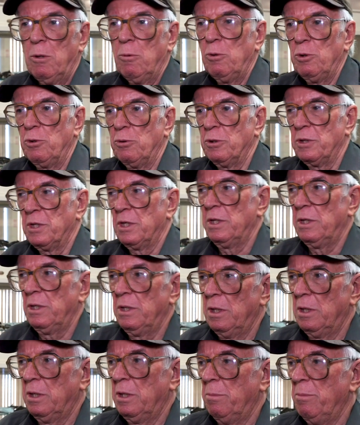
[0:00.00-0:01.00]
which was
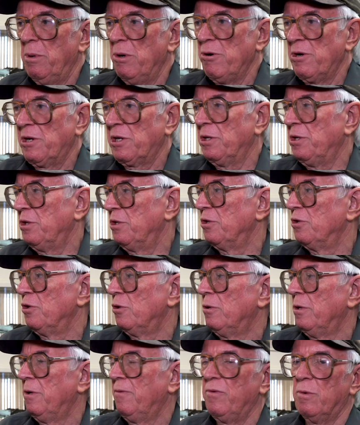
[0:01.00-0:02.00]
an American
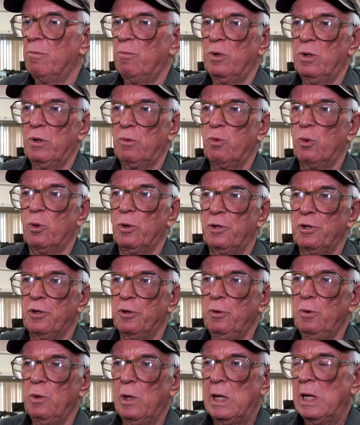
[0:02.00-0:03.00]
design from World War
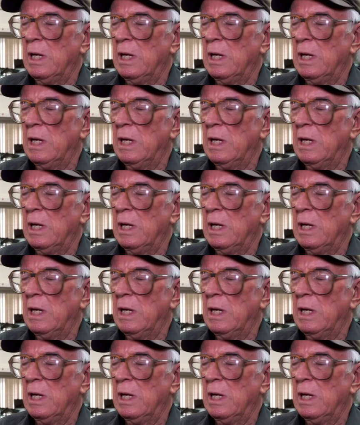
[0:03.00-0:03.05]
II.